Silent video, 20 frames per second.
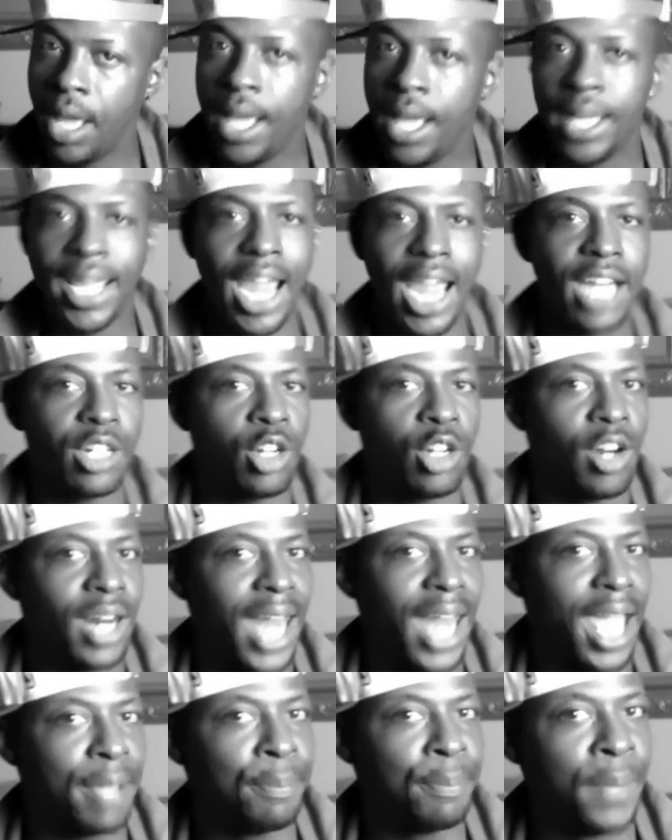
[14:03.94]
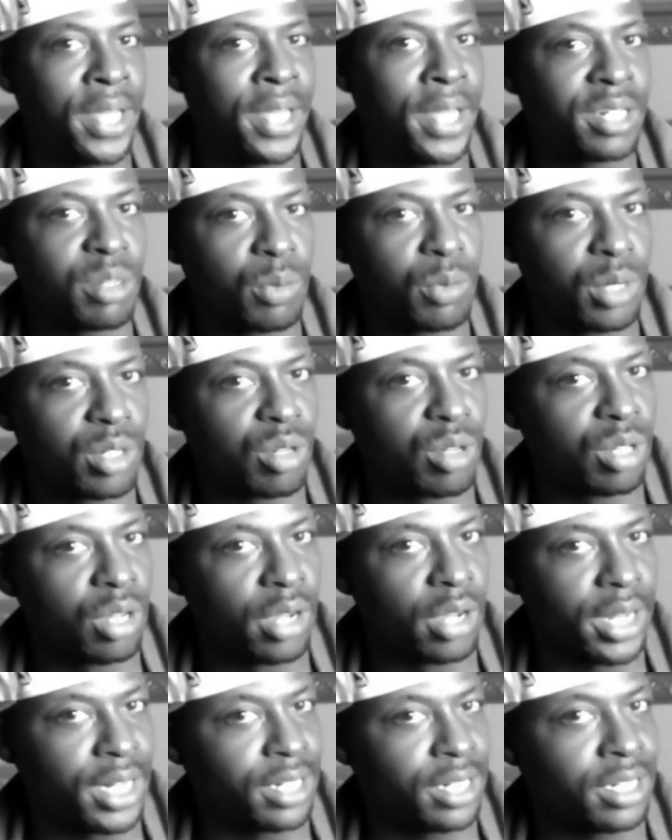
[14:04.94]
Catherine like, bitch, what you
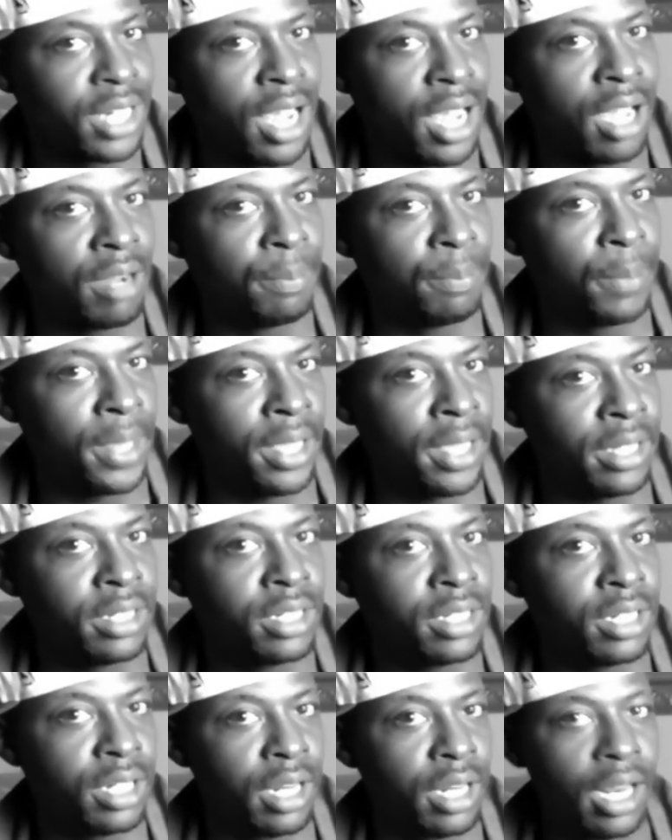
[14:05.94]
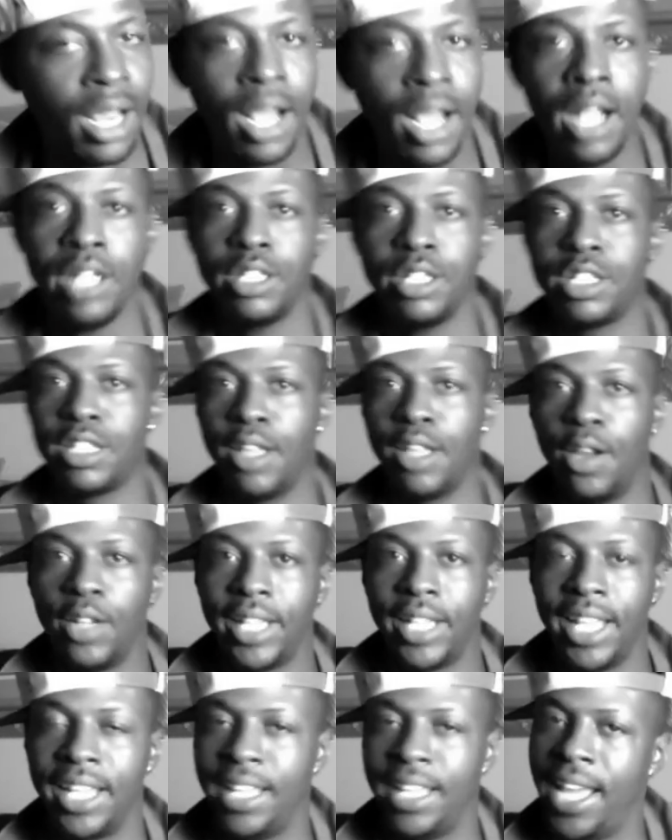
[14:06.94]
doing in jail, bitch? So
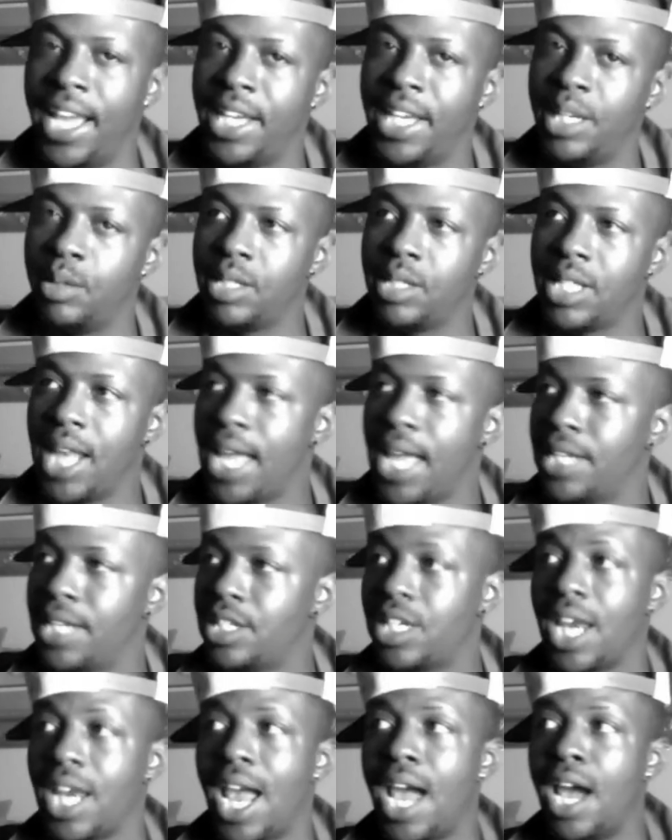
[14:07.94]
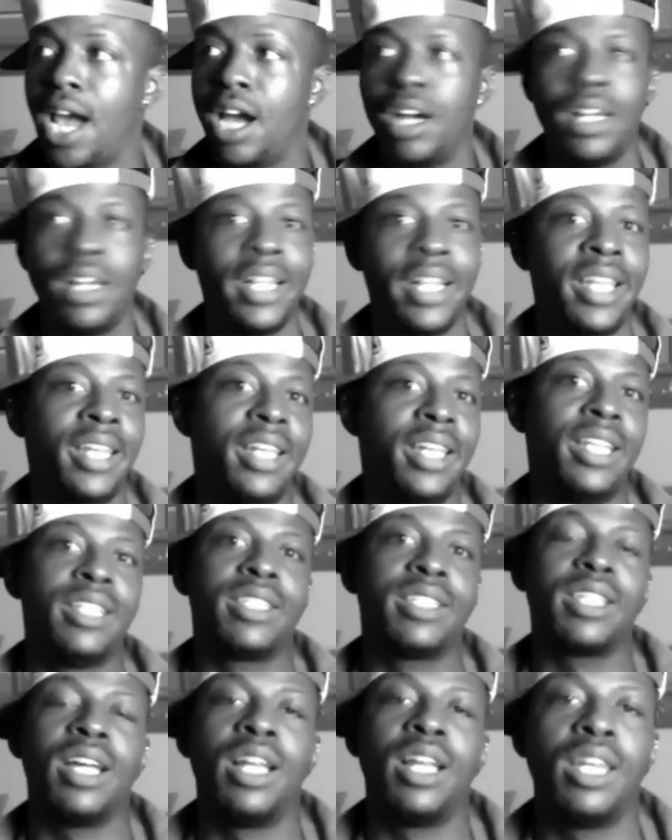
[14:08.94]
then Hannah was like, child, it
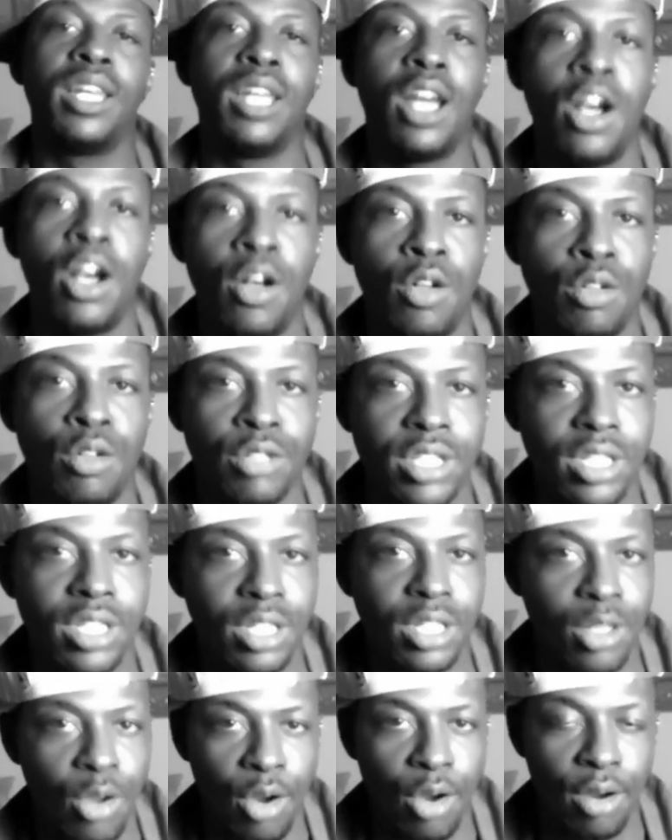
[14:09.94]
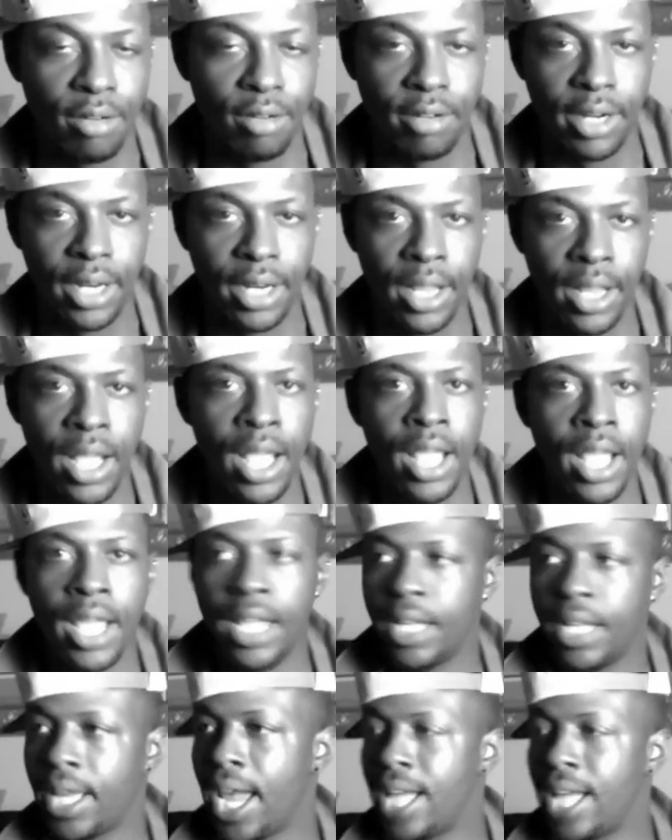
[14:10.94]
is a long story.
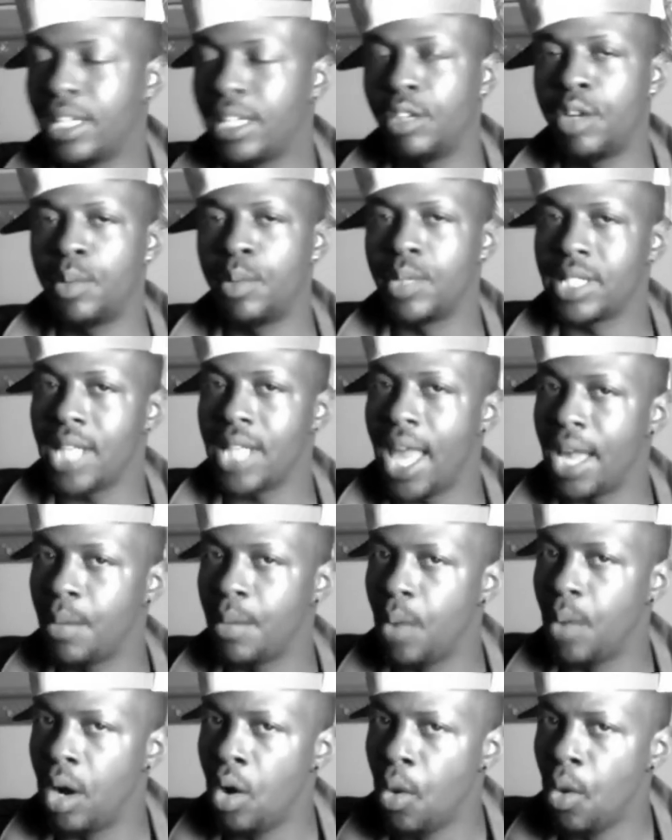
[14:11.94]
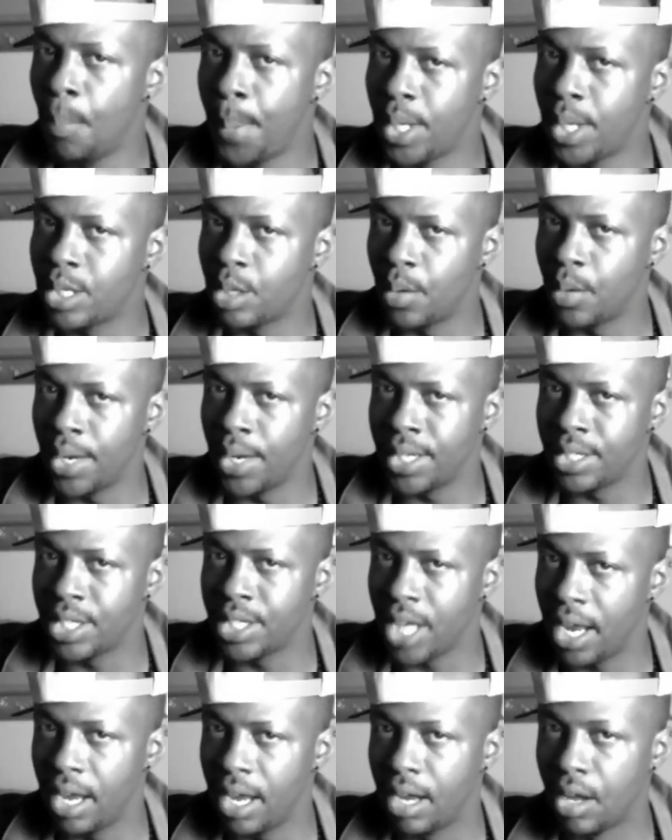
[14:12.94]
Catherine was like, well, who put you in
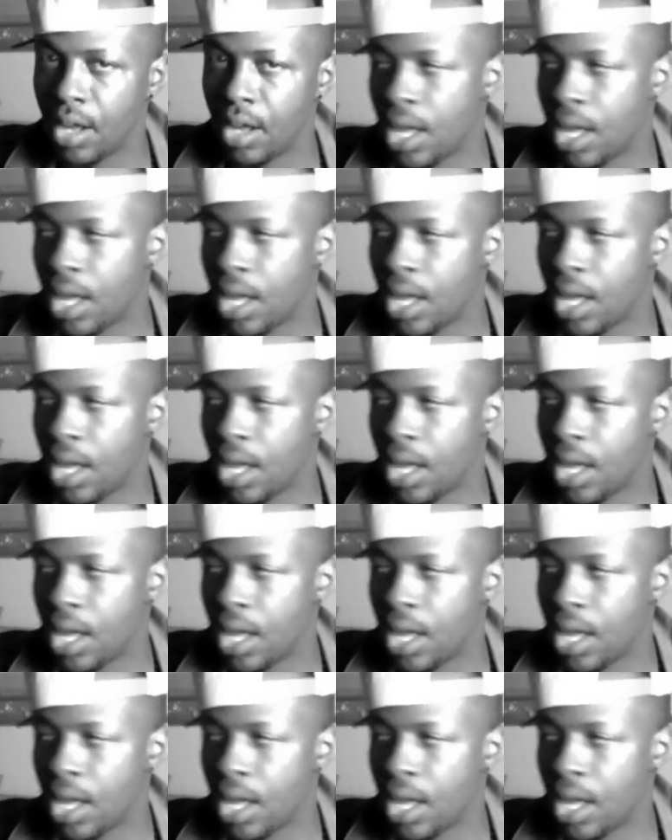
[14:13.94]
jail?